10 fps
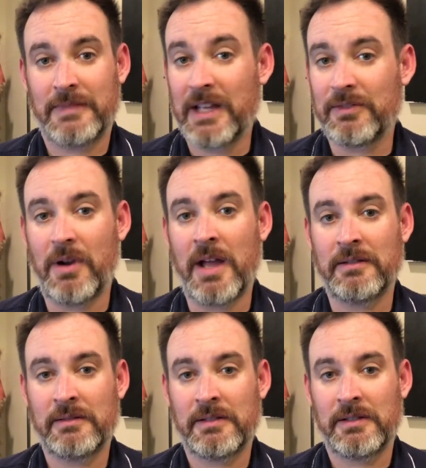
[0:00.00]
That's right.
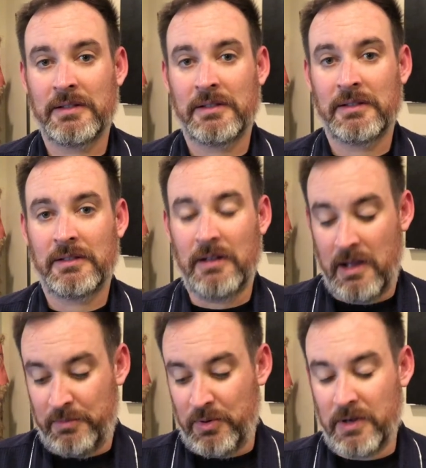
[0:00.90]

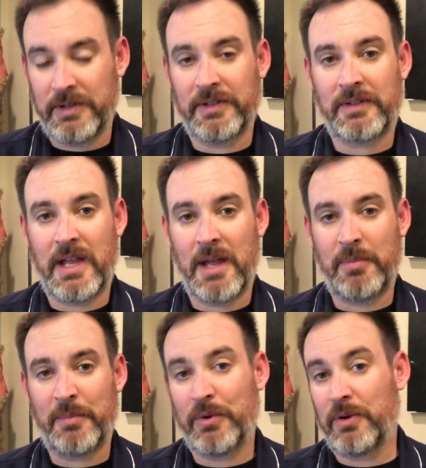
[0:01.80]
I put on this cape,
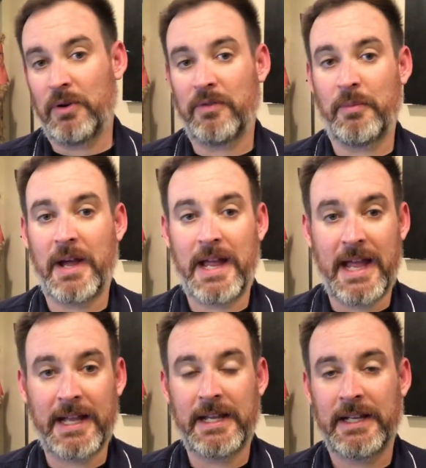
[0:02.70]
I put it over my
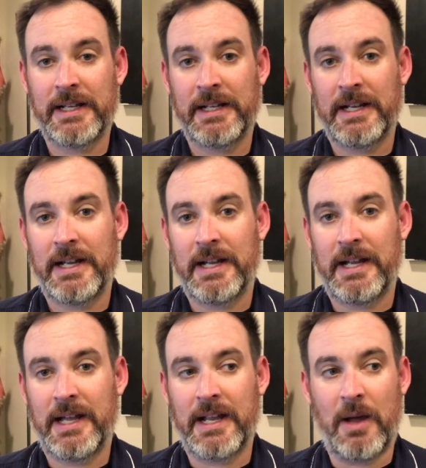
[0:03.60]
head,
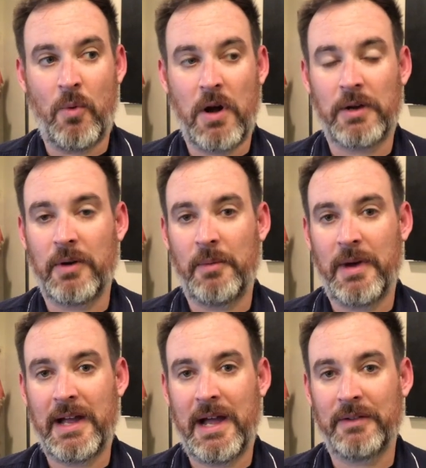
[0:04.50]
and I walk around
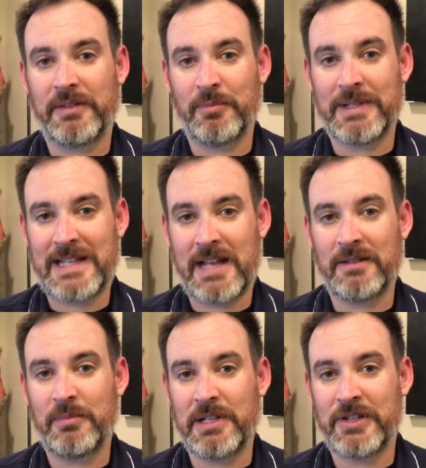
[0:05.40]
my house and pretend
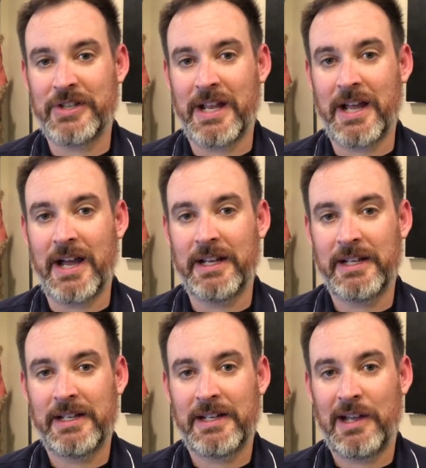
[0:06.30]
to be a Jedi
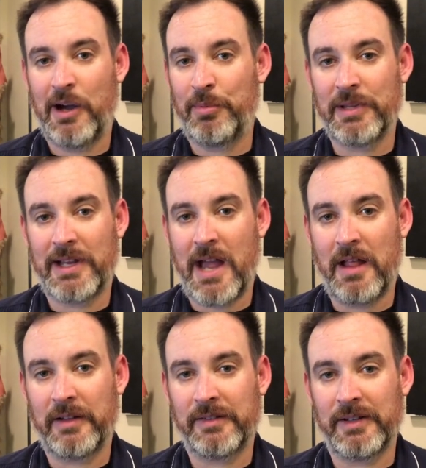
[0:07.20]
helping the
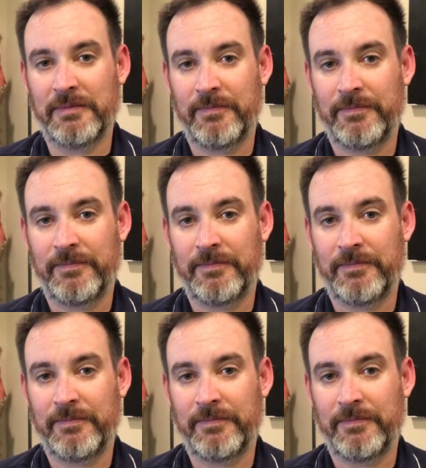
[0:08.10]
galaxy.